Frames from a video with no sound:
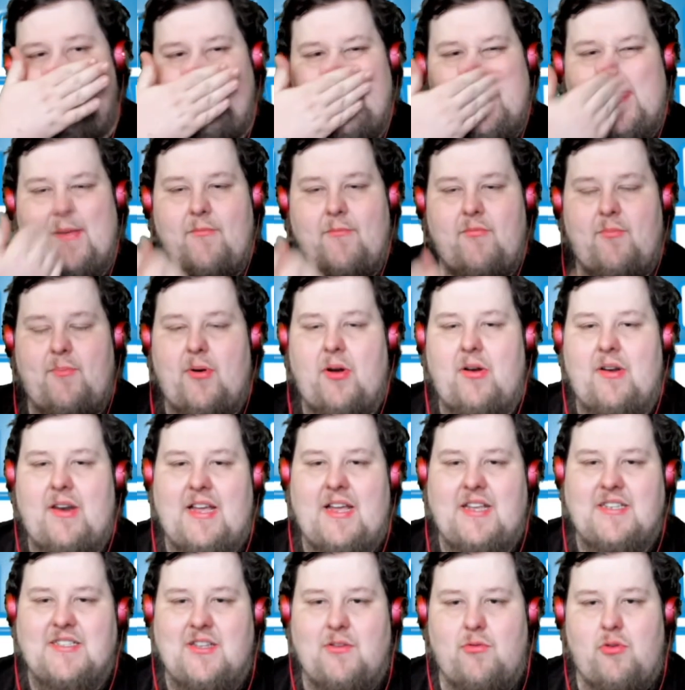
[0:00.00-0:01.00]
that Brock
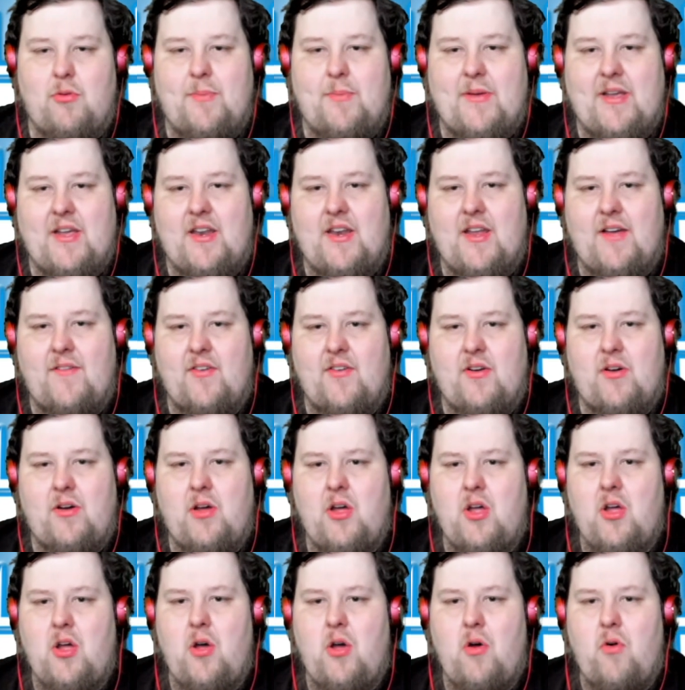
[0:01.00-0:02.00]
Lesnar will be another
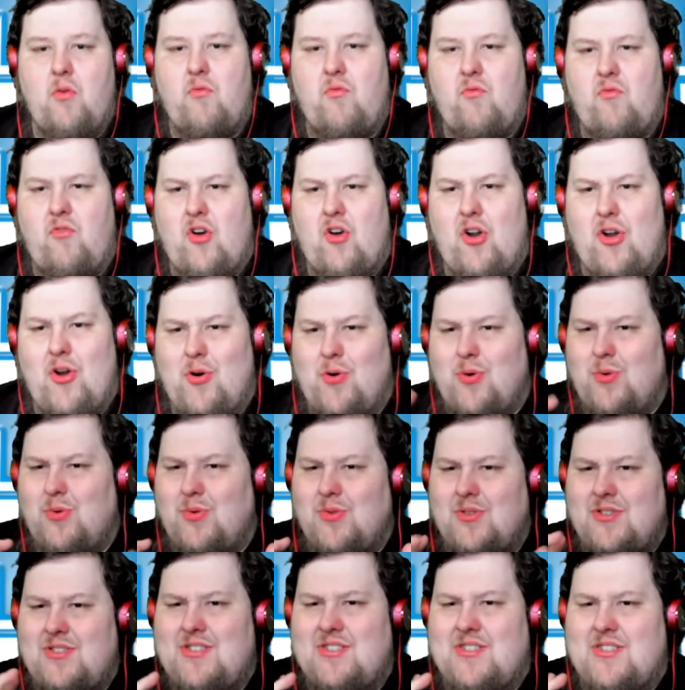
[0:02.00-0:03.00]

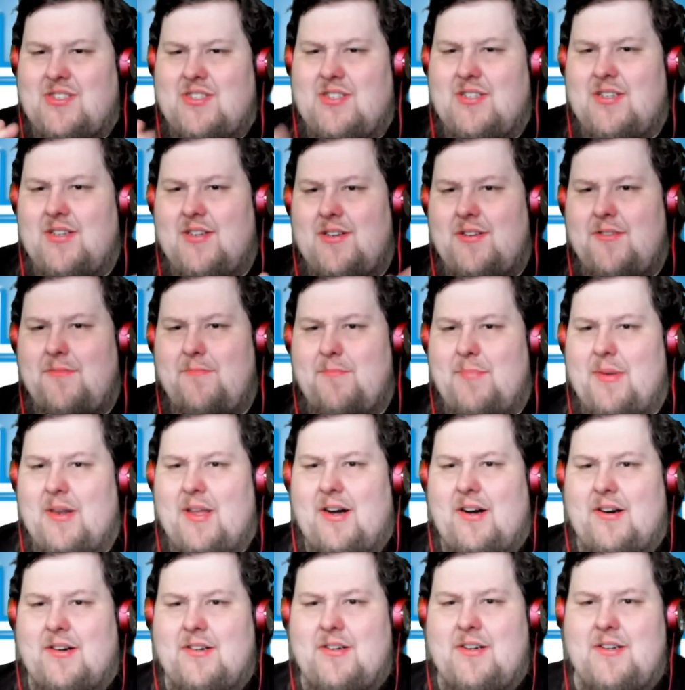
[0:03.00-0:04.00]
road's
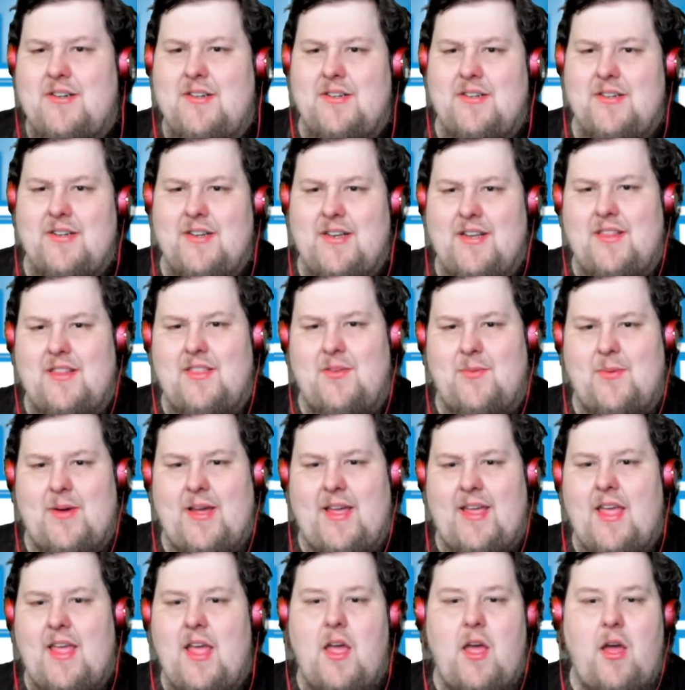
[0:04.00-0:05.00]
block in the
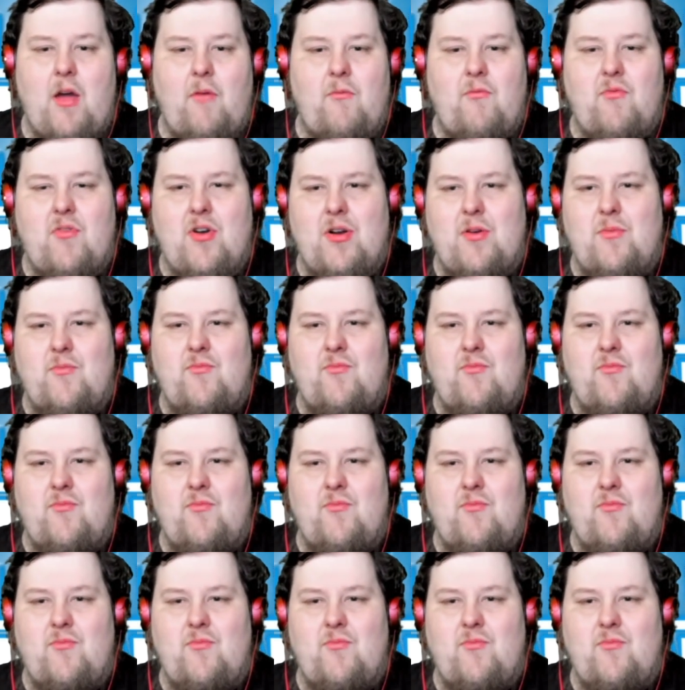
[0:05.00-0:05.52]
way, a, ro-